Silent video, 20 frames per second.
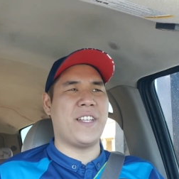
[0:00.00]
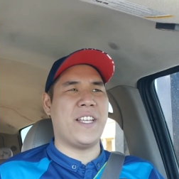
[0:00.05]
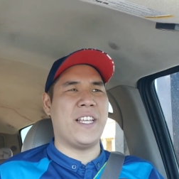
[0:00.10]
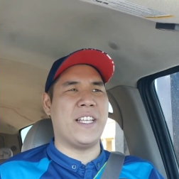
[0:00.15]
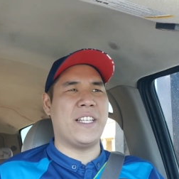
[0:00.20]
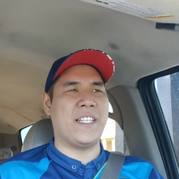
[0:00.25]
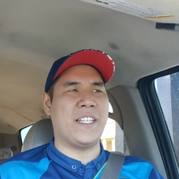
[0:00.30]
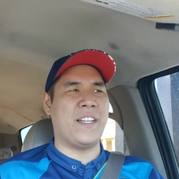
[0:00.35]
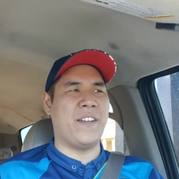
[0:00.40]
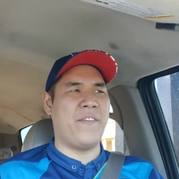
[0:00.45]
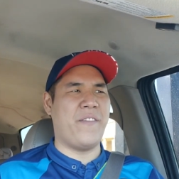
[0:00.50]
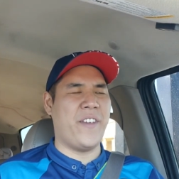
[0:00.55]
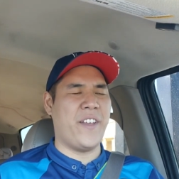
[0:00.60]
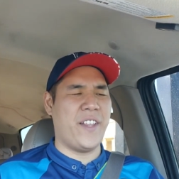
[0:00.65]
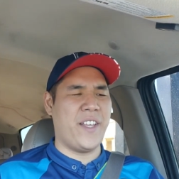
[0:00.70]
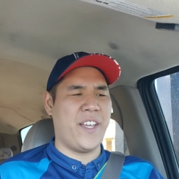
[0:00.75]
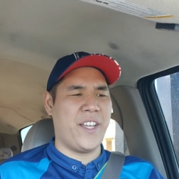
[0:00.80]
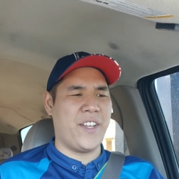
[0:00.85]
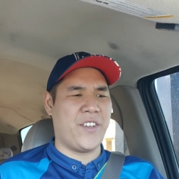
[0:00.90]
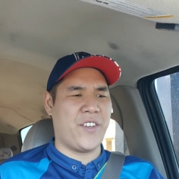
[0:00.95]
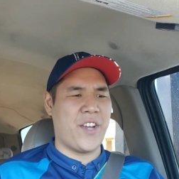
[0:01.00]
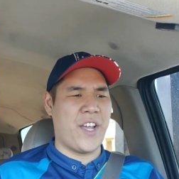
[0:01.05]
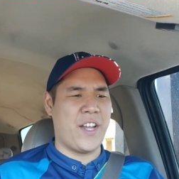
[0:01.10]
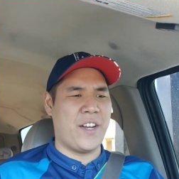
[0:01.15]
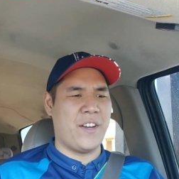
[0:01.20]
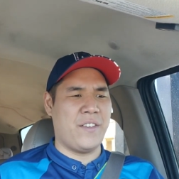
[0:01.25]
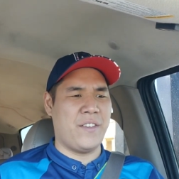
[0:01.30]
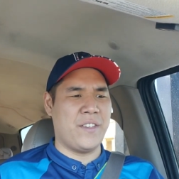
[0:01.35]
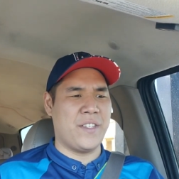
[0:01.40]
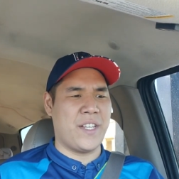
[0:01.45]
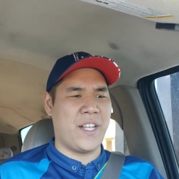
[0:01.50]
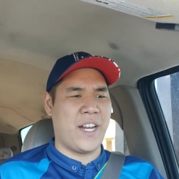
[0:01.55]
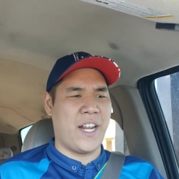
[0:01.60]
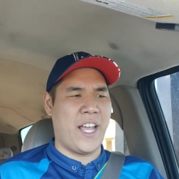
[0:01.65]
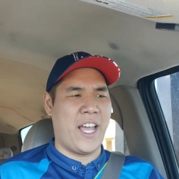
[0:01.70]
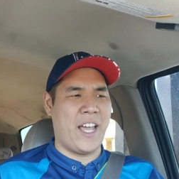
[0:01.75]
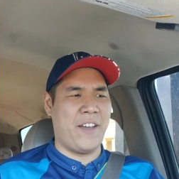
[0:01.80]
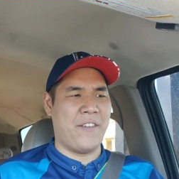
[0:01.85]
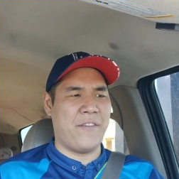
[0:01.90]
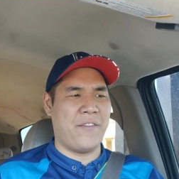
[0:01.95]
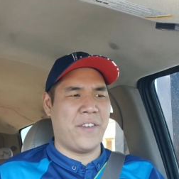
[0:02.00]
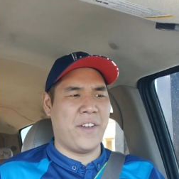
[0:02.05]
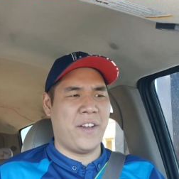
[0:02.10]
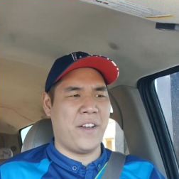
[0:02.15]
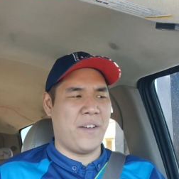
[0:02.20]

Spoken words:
is in affiliate channels that I have